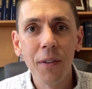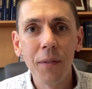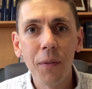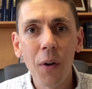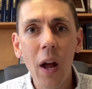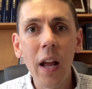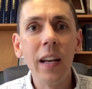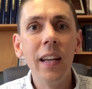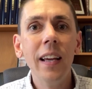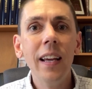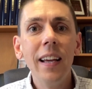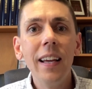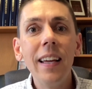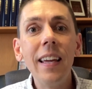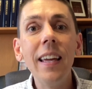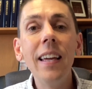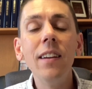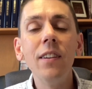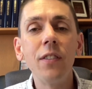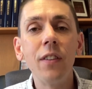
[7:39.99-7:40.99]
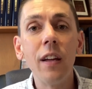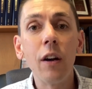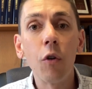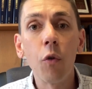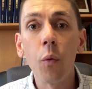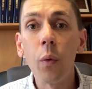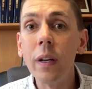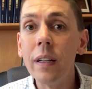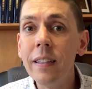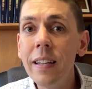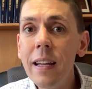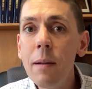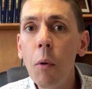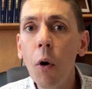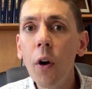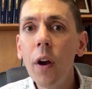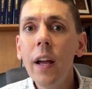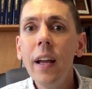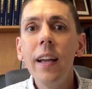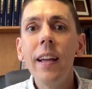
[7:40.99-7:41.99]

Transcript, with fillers: Right? He is their redeemer,